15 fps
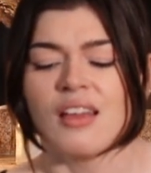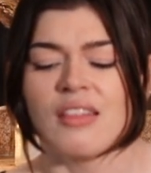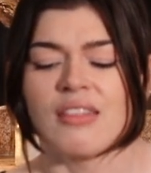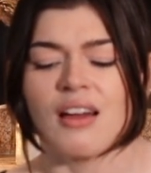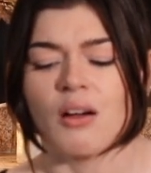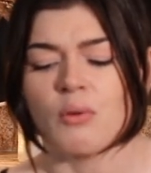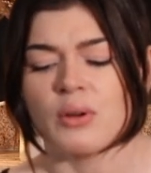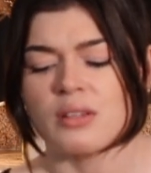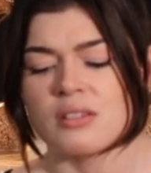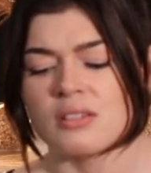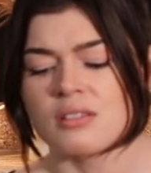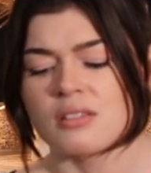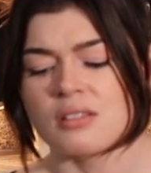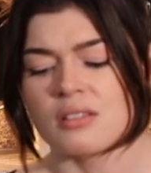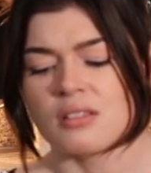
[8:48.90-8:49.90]
that
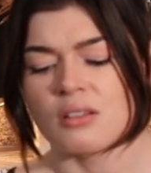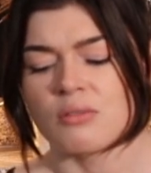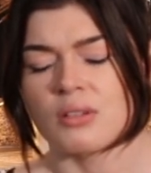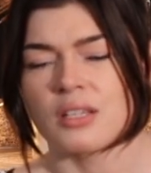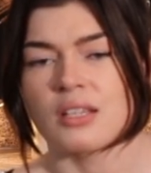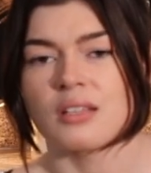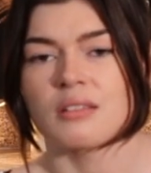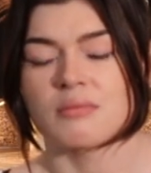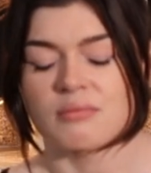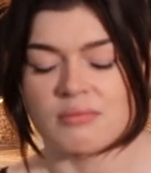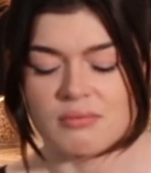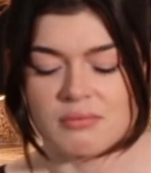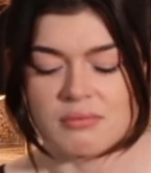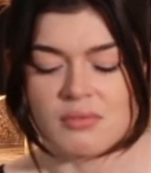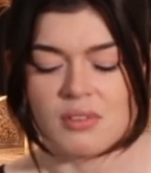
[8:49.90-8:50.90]
was a really
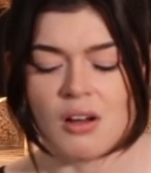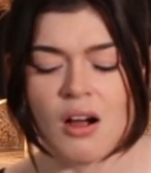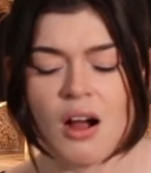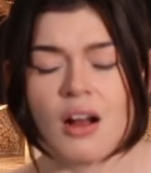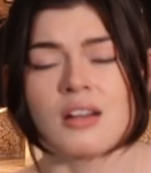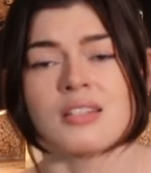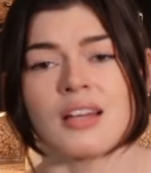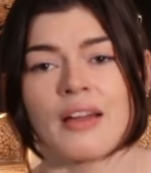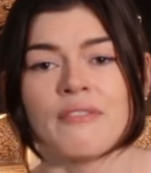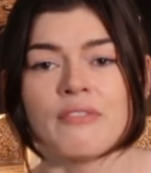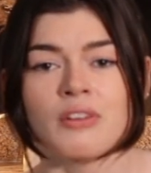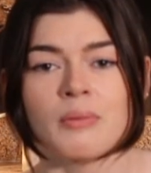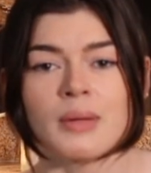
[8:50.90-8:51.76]
hard time for